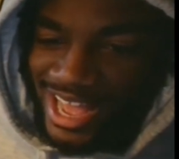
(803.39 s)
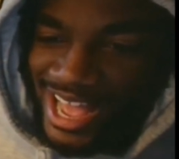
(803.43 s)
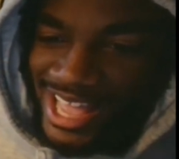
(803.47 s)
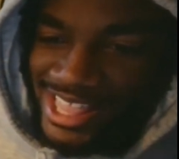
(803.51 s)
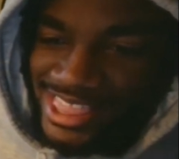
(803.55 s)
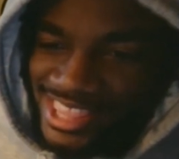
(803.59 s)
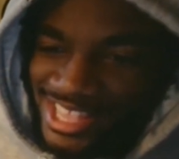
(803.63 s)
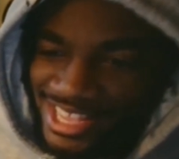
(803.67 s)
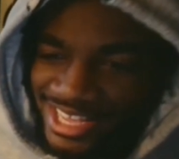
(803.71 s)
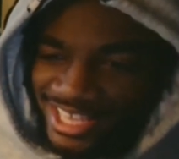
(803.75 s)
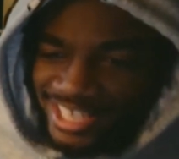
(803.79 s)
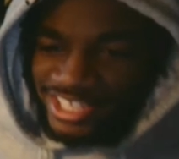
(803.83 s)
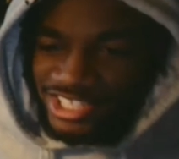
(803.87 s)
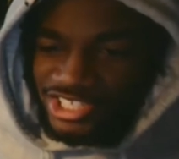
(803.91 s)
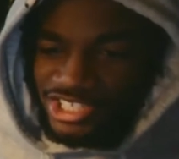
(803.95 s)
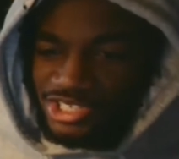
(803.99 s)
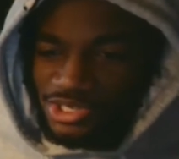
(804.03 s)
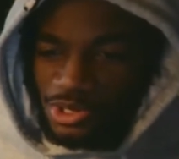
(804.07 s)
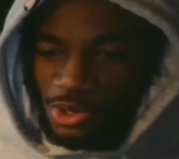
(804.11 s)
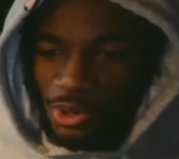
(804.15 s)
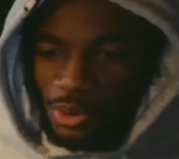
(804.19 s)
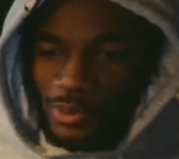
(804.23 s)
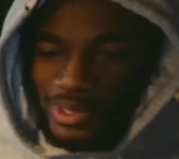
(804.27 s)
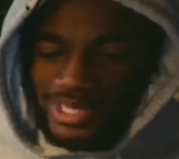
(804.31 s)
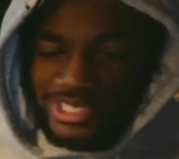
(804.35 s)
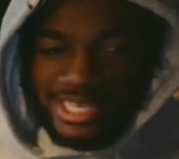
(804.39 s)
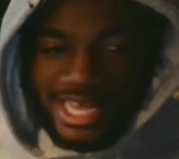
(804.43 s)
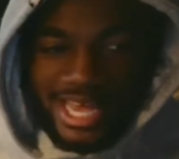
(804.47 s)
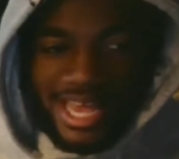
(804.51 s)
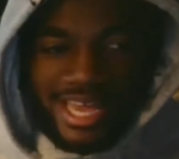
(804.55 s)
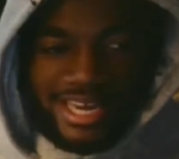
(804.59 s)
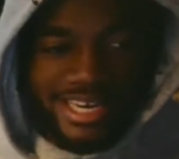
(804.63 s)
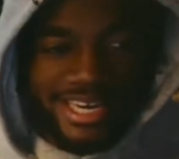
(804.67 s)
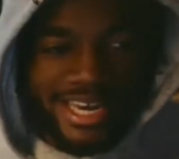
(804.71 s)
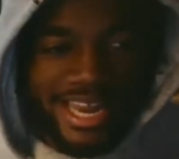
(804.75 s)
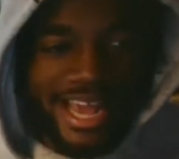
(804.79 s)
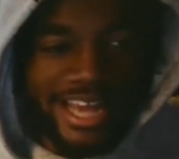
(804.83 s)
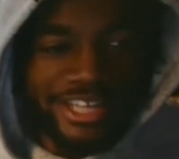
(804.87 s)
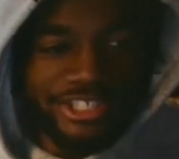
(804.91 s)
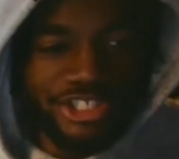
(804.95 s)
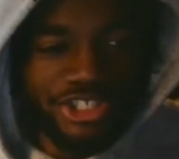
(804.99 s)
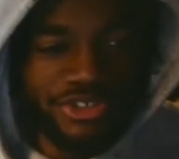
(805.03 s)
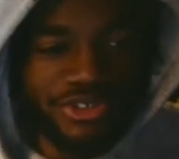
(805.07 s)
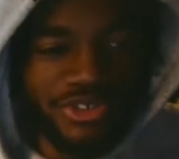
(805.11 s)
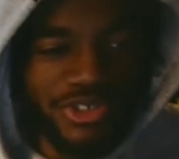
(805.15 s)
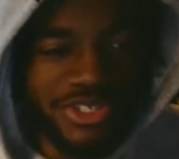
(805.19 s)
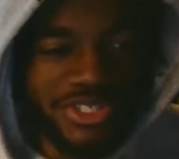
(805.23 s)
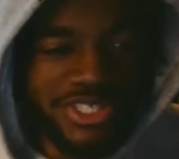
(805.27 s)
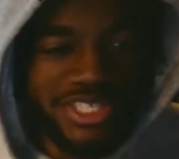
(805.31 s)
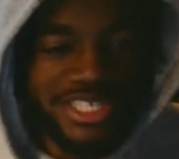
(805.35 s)
I think he just always had
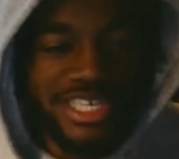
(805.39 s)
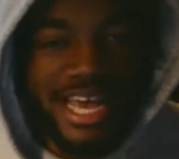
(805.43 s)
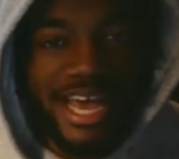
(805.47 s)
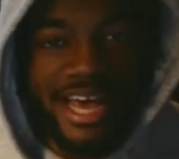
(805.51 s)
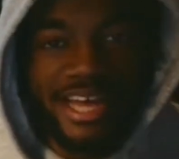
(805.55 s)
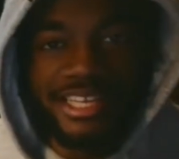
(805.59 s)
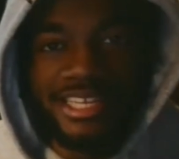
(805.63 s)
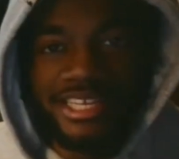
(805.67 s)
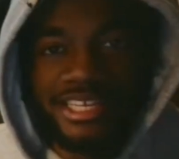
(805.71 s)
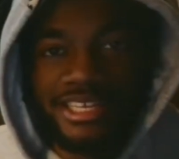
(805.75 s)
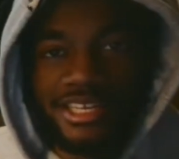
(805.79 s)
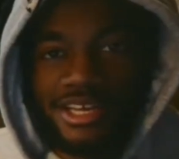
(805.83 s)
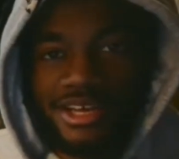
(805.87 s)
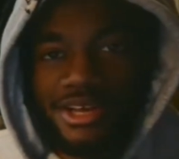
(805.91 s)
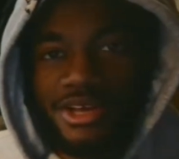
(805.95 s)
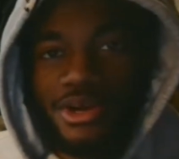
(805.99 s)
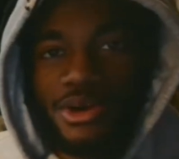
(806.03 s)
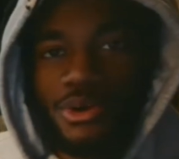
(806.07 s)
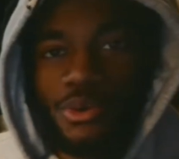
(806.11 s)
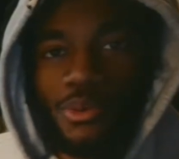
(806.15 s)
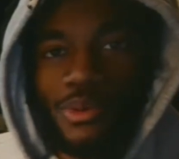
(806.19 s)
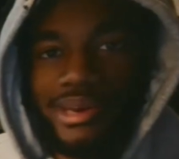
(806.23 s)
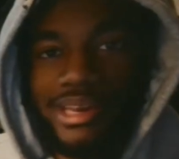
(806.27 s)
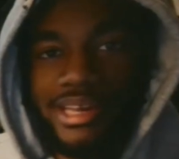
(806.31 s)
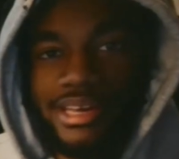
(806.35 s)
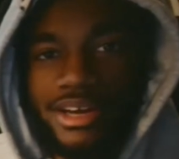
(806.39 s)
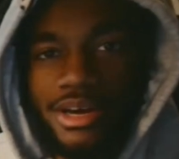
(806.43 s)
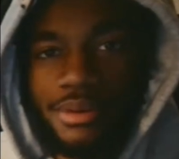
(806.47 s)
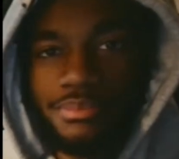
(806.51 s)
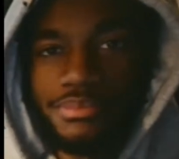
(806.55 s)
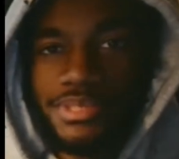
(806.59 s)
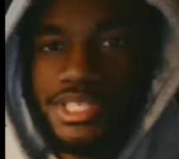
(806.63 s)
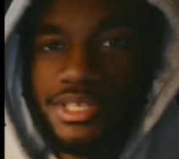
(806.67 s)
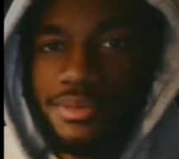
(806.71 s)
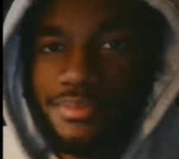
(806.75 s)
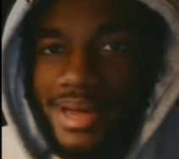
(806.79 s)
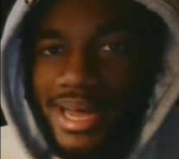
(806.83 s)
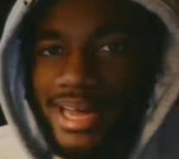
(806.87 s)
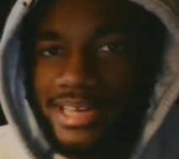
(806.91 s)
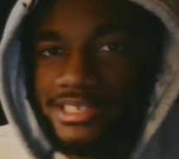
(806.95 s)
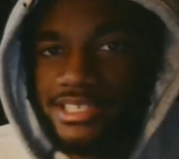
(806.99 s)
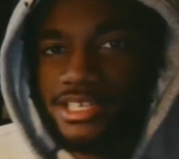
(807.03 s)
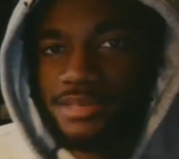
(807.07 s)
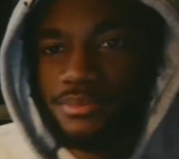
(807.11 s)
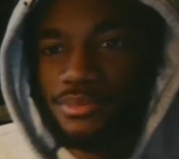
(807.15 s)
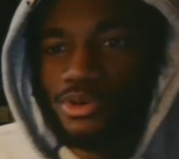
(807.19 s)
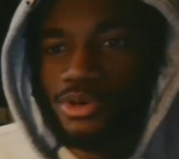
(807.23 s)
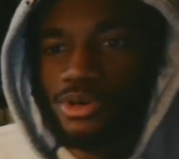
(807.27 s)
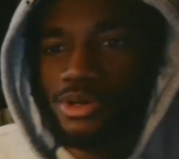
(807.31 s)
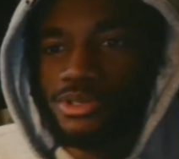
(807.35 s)
natural talent when it comes to
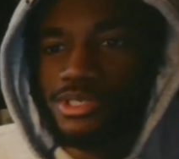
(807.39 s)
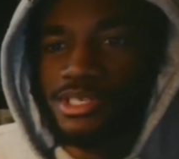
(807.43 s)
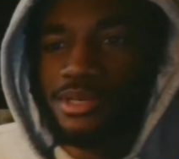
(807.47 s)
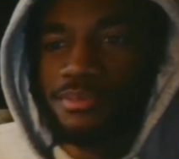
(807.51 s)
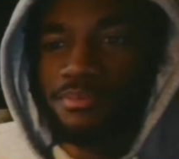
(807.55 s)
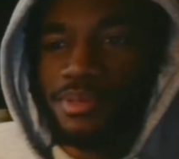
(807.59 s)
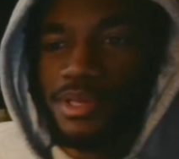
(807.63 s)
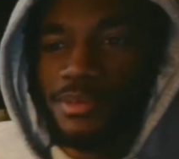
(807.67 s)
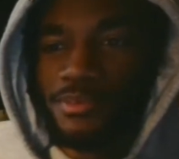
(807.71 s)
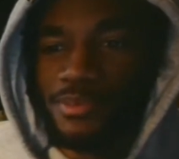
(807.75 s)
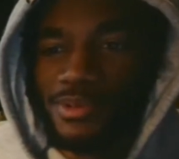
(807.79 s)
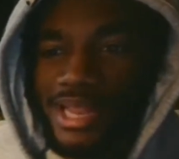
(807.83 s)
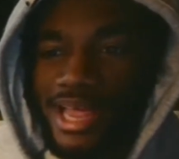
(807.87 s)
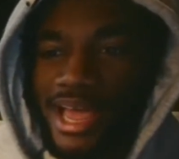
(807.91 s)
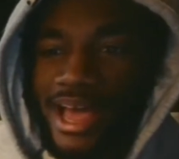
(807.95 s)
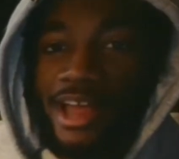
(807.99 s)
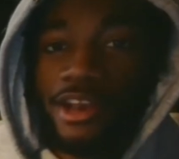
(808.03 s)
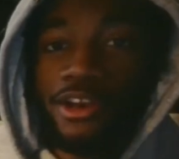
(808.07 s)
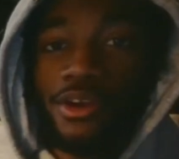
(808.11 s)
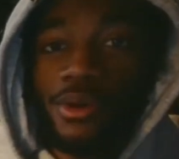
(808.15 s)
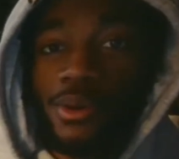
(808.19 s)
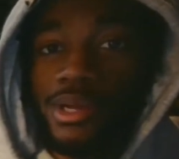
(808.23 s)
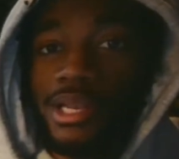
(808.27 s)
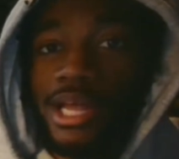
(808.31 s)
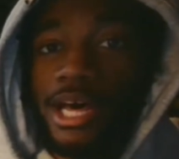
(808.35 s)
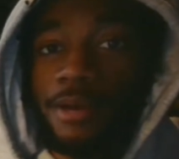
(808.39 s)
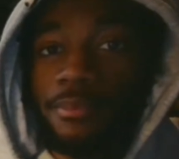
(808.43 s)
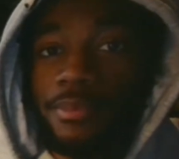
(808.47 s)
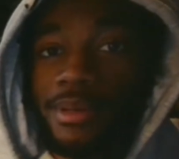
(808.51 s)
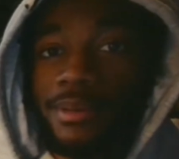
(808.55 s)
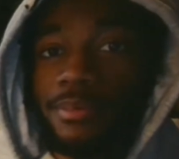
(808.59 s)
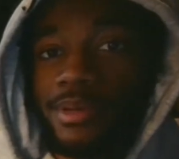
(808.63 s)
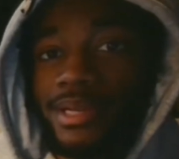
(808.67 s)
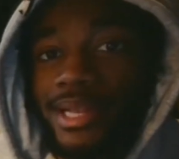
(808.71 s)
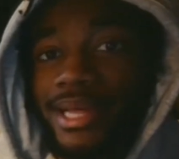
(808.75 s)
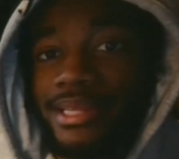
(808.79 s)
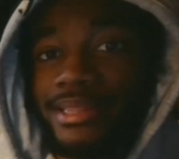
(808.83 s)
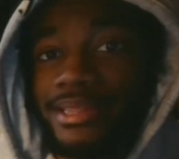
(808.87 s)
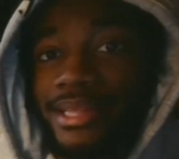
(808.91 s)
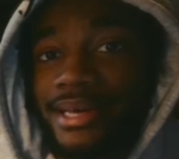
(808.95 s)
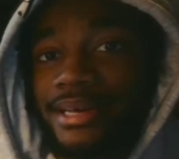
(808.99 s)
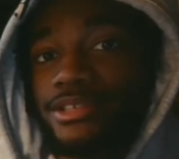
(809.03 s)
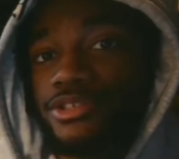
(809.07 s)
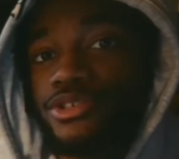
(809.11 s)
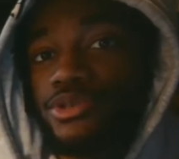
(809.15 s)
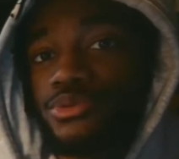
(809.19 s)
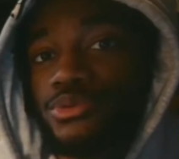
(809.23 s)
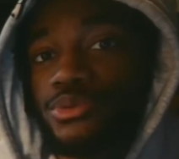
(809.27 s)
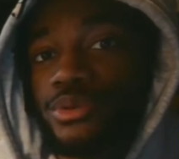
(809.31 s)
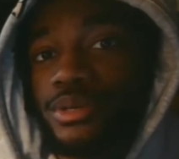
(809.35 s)
basketball. Some people, like I know a lot of people like
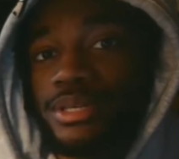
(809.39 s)
that too.